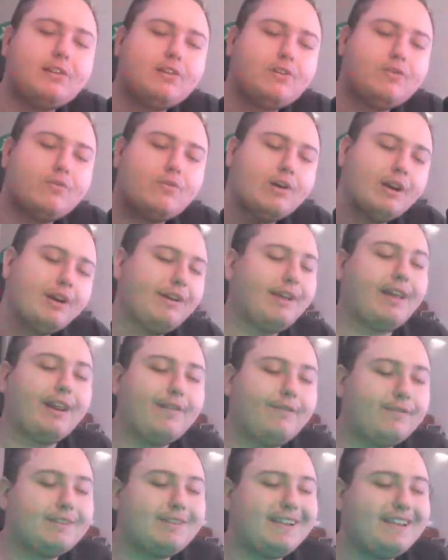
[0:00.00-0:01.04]
you
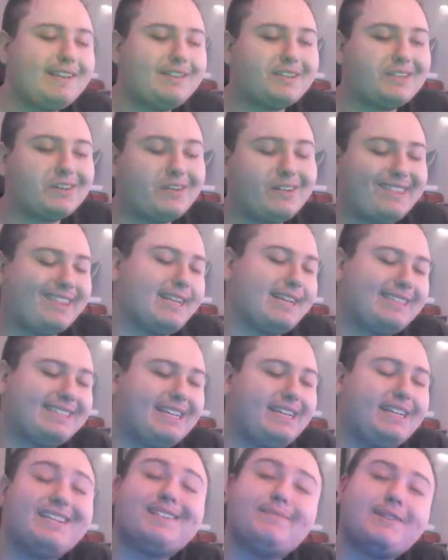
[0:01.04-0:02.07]
can see certain things that
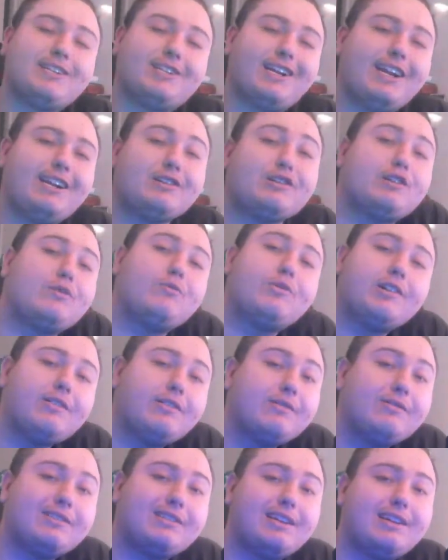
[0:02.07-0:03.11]
need to be changed. And one of
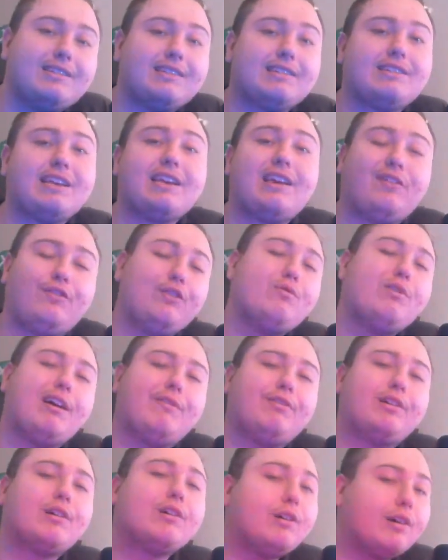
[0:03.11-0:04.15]
those things is like if you have
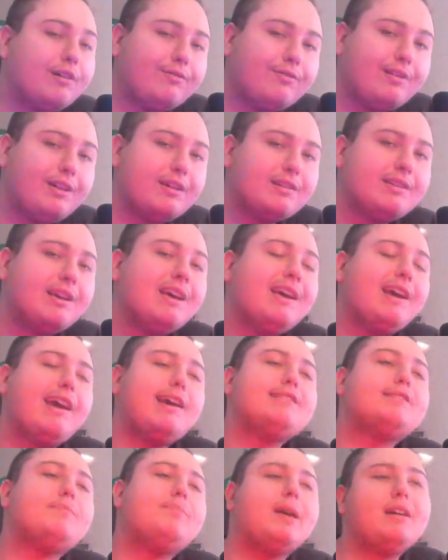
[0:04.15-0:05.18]
a conflict,
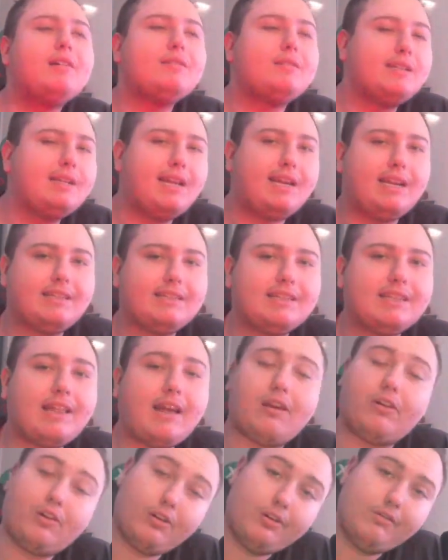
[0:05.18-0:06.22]
it's better to get into
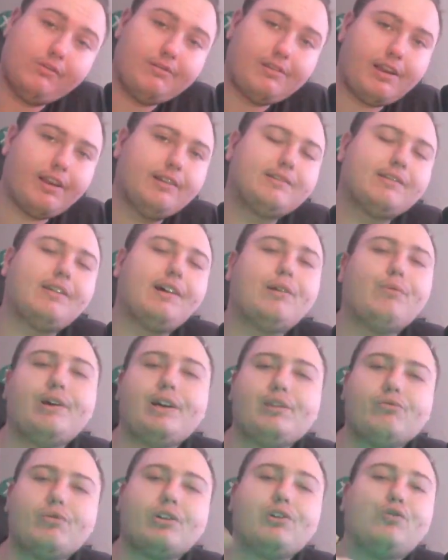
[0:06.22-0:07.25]
that early so that way
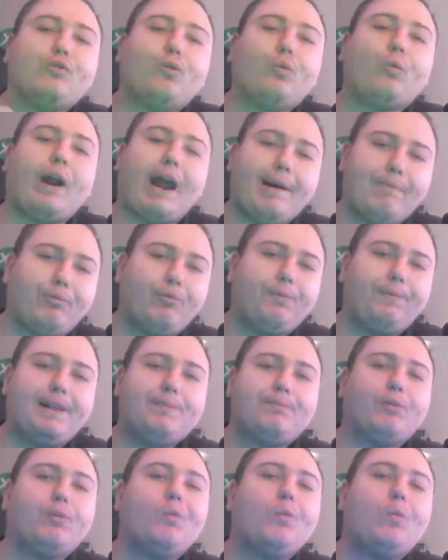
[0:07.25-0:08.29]
you can grapple
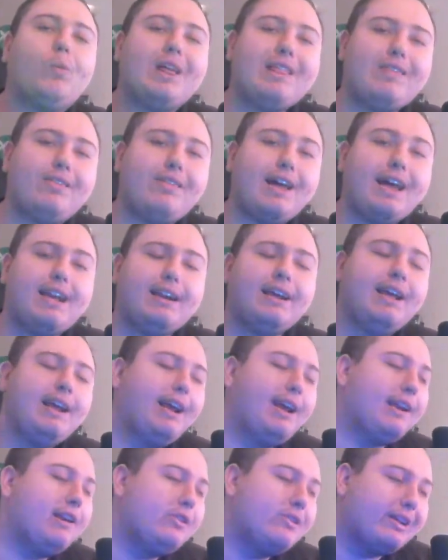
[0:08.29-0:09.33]
people with that
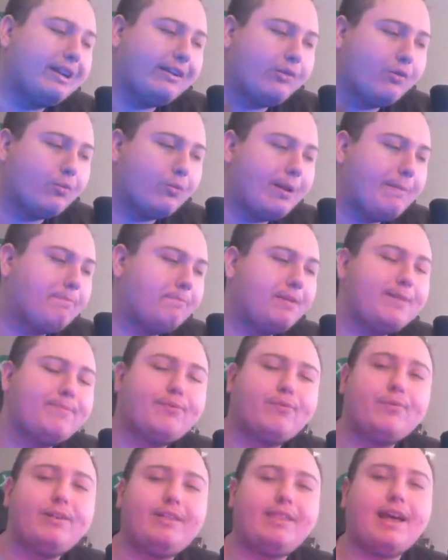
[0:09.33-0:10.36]
and you can grip
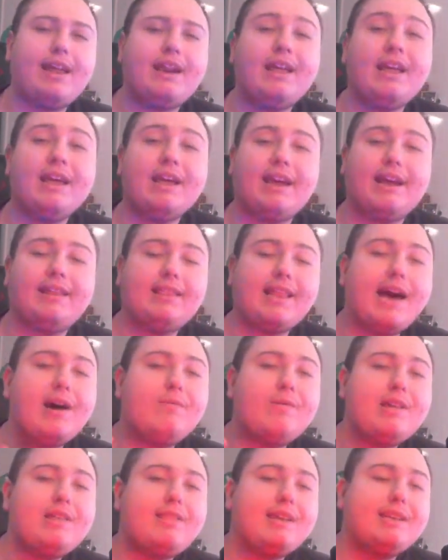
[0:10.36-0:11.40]
people with that. And that
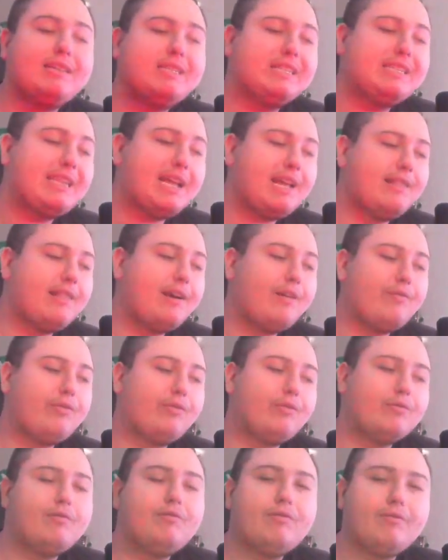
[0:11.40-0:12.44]
way they stay there
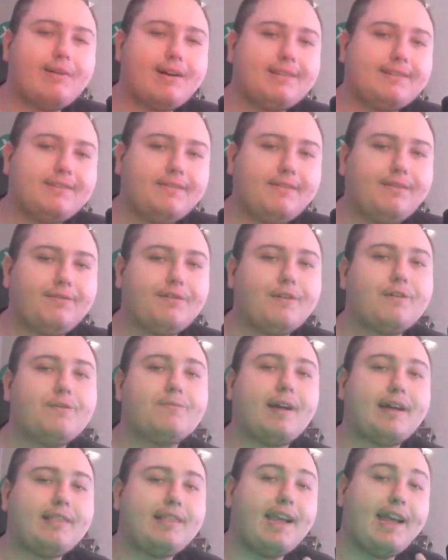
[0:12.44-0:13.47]
through the rest of the
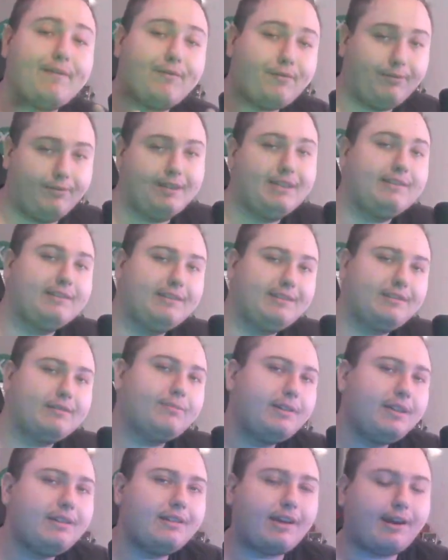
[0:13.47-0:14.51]
film and they have a reason to
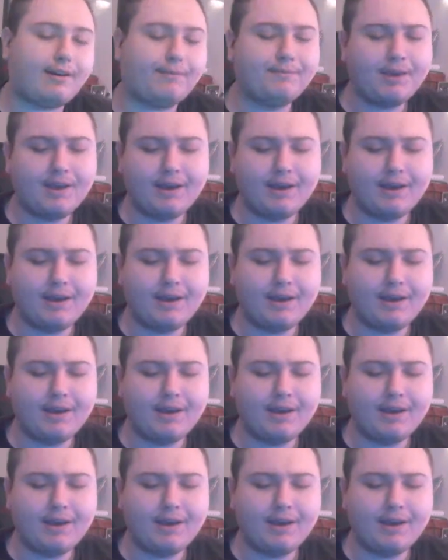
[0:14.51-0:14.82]
be there.